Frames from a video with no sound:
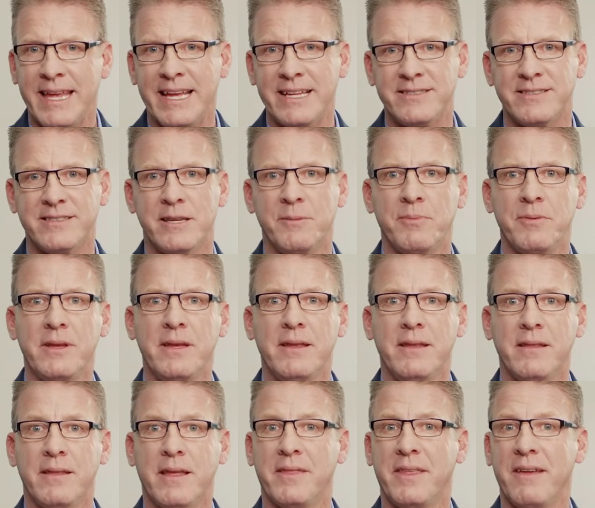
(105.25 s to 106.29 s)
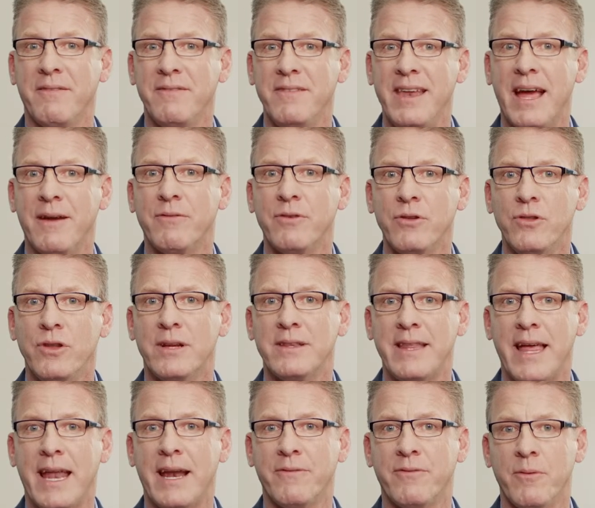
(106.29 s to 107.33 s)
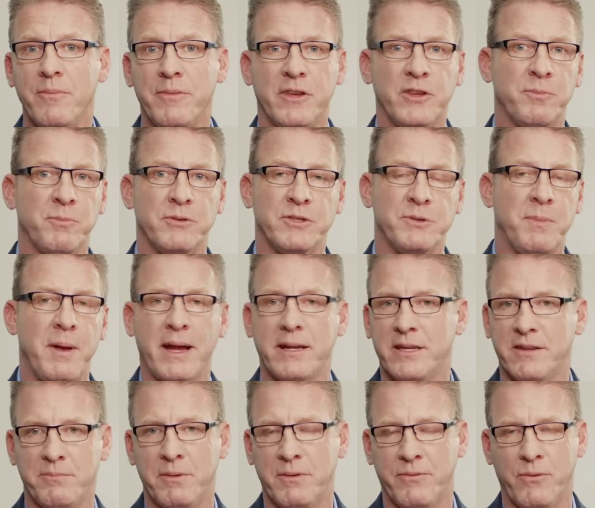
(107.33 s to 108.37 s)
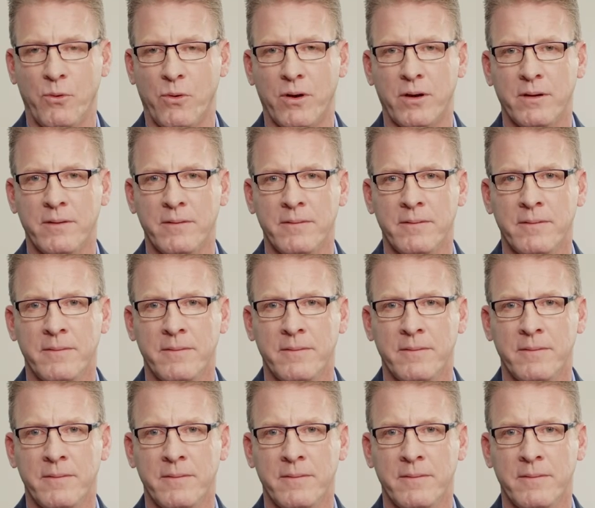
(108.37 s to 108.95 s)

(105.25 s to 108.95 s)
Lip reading: it's simply that they've never looked at it from this perspective before.